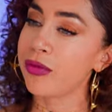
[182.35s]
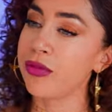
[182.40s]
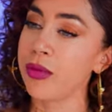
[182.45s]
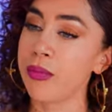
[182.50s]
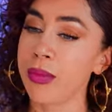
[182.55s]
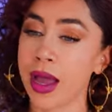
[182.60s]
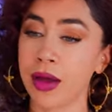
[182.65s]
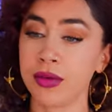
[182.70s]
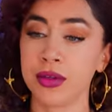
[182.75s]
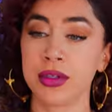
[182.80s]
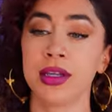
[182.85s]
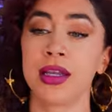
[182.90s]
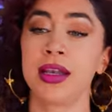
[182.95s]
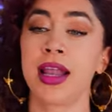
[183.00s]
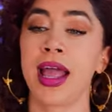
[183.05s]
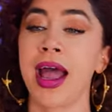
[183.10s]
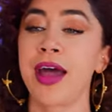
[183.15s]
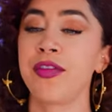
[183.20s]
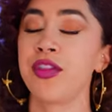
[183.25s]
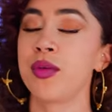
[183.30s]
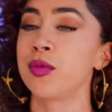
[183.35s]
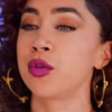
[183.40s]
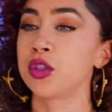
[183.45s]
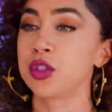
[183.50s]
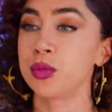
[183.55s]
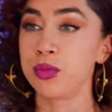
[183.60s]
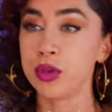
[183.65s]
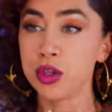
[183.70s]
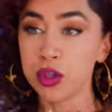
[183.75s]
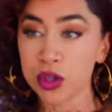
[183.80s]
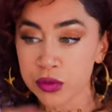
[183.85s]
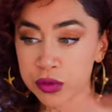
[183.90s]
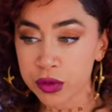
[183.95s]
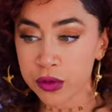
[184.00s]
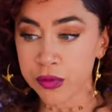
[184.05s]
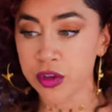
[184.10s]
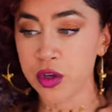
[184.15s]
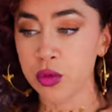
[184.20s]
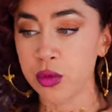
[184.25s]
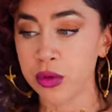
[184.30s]
of a mountain and had the most
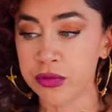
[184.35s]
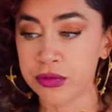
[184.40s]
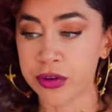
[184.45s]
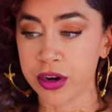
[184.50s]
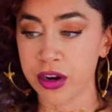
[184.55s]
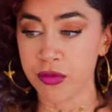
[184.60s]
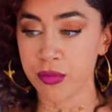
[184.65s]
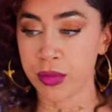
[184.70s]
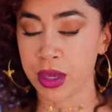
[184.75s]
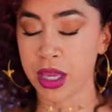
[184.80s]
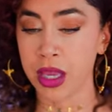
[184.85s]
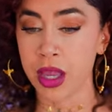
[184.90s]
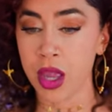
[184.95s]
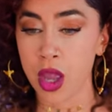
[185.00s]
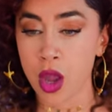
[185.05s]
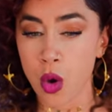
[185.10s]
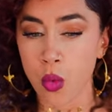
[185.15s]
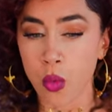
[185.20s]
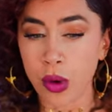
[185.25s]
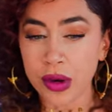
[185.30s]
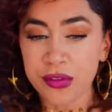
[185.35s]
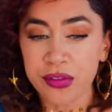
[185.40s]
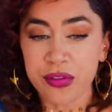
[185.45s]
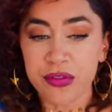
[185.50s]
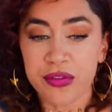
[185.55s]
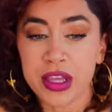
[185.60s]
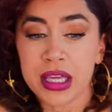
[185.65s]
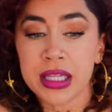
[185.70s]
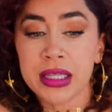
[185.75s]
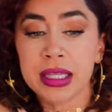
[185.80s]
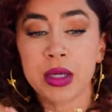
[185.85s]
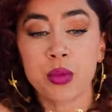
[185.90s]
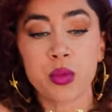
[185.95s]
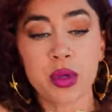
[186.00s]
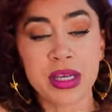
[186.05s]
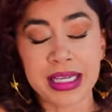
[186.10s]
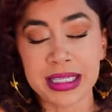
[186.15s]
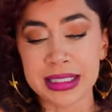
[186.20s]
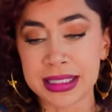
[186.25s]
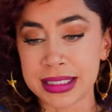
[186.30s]
beautiful view in front of me, what feeling
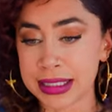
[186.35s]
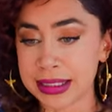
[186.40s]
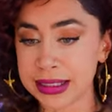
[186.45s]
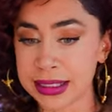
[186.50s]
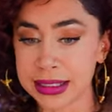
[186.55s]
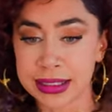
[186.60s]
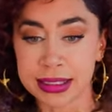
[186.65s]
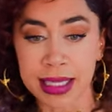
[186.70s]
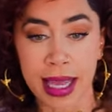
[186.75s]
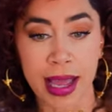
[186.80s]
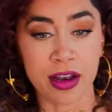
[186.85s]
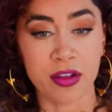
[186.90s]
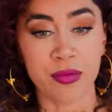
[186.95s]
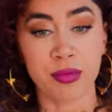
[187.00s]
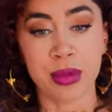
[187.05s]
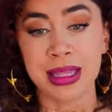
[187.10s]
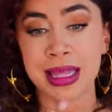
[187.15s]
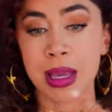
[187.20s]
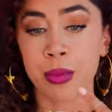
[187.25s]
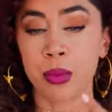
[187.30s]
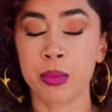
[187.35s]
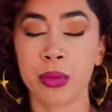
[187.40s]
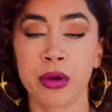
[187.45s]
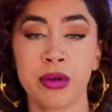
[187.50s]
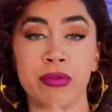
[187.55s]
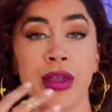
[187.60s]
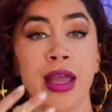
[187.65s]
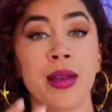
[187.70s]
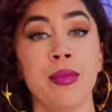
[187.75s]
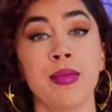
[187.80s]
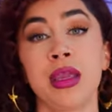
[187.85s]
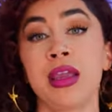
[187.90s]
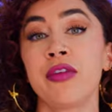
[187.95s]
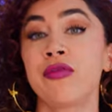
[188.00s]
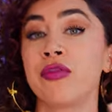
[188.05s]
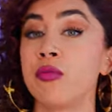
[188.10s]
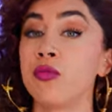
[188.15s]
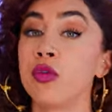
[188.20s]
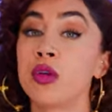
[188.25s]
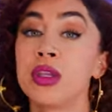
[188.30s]
would exist inside of me that would prevent me
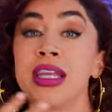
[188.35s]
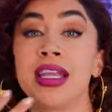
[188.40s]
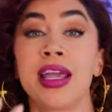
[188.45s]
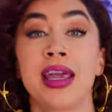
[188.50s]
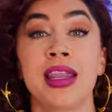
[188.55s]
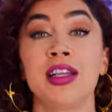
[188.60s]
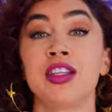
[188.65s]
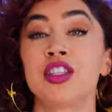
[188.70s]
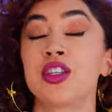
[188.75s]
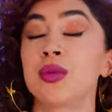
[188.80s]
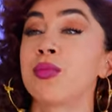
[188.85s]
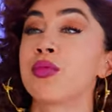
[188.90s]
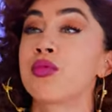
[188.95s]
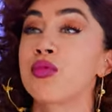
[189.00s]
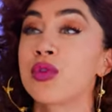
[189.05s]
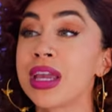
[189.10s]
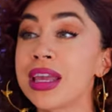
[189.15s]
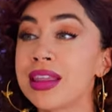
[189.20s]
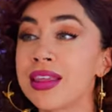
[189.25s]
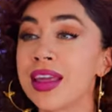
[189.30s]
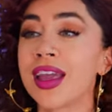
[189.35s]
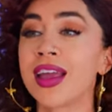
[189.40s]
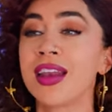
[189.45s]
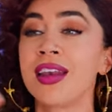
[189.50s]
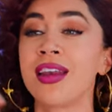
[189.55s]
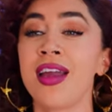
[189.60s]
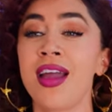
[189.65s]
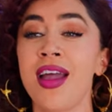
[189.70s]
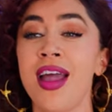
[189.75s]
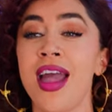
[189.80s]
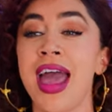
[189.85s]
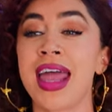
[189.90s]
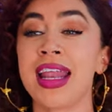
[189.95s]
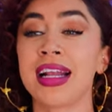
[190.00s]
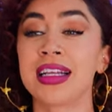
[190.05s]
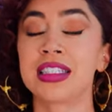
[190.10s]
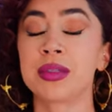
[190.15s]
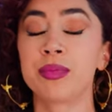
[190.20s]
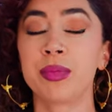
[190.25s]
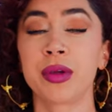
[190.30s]
from really getting to breathe in and
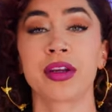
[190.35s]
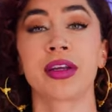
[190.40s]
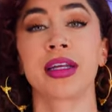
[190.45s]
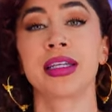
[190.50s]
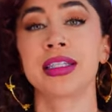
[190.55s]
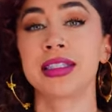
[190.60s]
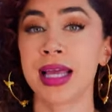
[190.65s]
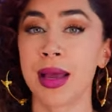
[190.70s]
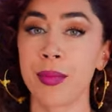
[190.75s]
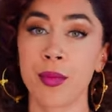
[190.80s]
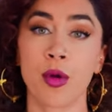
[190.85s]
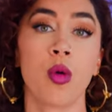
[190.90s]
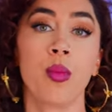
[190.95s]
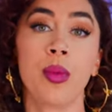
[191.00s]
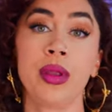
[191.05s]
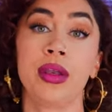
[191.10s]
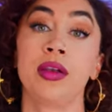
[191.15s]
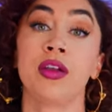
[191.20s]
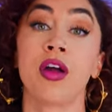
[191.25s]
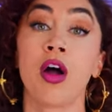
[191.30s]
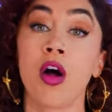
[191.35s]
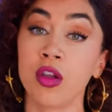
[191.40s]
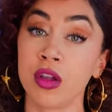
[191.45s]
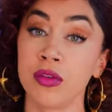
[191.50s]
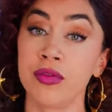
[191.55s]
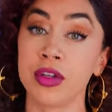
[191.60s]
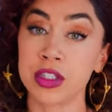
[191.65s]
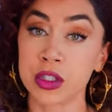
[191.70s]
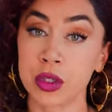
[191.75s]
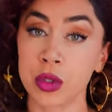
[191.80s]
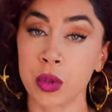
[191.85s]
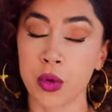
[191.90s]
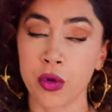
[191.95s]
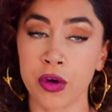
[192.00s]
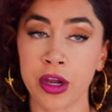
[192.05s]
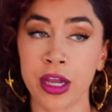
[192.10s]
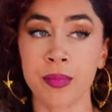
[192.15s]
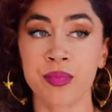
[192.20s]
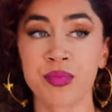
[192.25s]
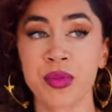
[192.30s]
experience that moment in all of its
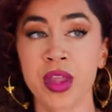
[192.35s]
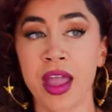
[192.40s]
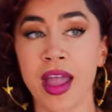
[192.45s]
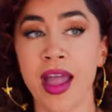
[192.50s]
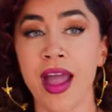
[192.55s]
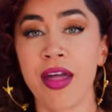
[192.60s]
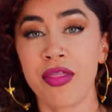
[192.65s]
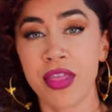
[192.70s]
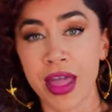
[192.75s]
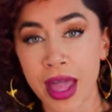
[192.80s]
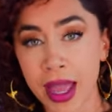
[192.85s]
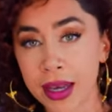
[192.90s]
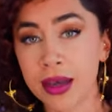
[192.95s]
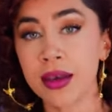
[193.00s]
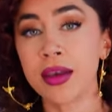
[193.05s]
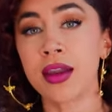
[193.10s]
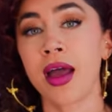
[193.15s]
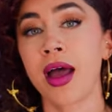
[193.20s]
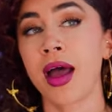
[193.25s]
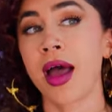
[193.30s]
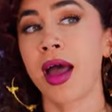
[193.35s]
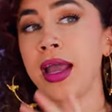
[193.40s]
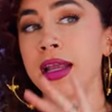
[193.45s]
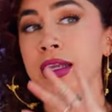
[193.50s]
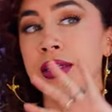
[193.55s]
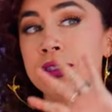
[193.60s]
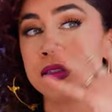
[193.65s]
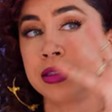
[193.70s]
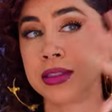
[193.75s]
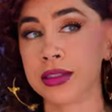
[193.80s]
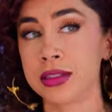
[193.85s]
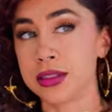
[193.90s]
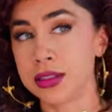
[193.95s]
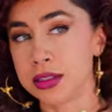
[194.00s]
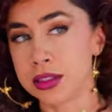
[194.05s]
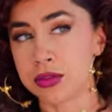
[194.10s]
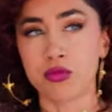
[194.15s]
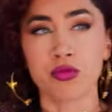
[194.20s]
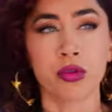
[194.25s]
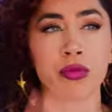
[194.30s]
glory? And then I
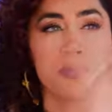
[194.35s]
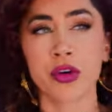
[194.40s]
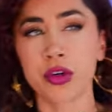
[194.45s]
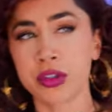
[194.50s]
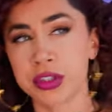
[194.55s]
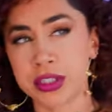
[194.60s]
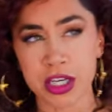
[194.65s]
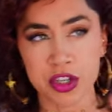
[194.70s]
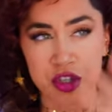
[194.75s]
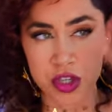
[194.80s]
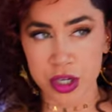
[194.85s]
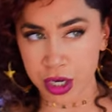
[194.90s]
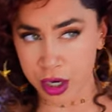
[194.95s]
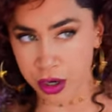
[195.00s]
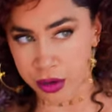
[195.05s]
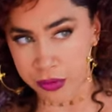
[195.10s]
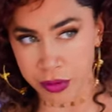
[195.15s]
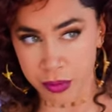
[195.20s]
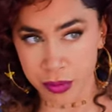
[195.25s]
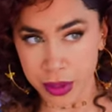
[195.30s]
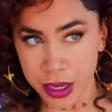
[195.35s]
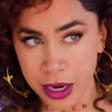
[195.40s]
reverse engineered from